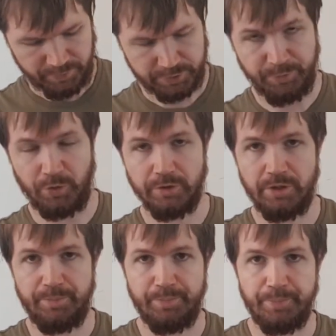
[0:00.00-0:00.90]
small
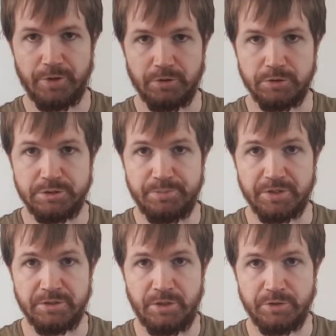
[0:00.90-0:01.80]
bottles,
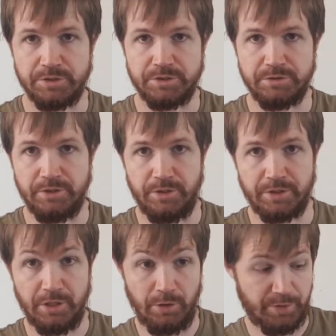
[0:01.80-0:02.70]
but now it's
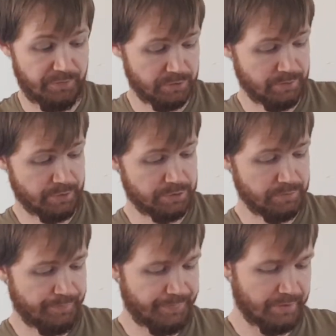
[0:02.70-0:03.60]
kellerbier for some
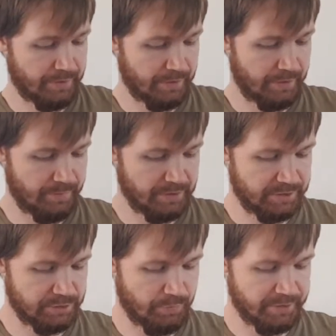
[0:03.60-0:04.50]
reason. But
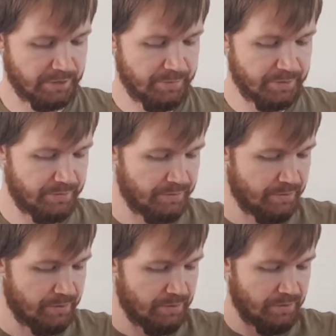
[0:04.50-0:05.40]
let's open it up.
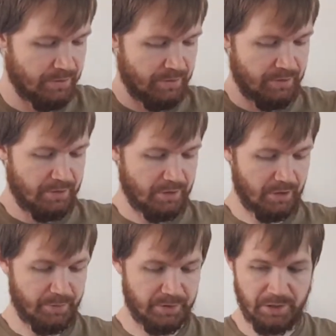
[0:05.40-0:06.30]

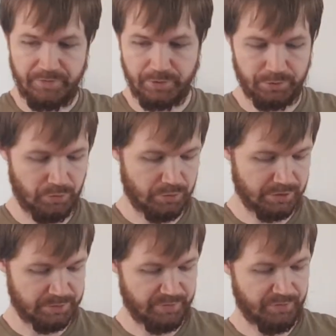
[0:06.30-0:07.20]
I've been having the
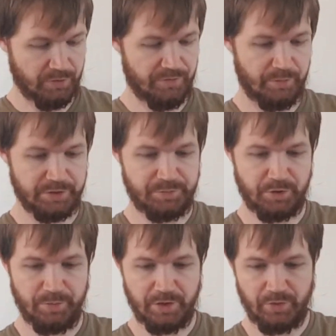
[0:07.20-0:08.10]
dunkle before this
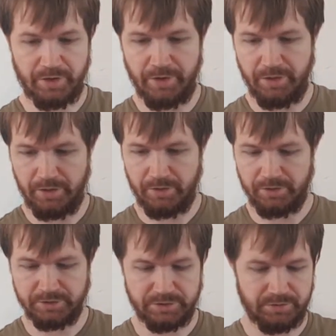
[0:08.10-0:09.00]
brew, by the way.
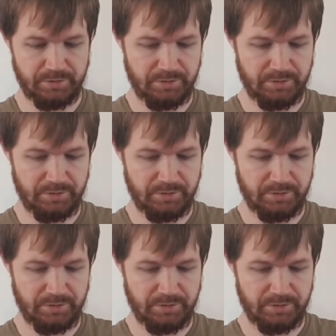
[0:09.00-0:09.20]
Let's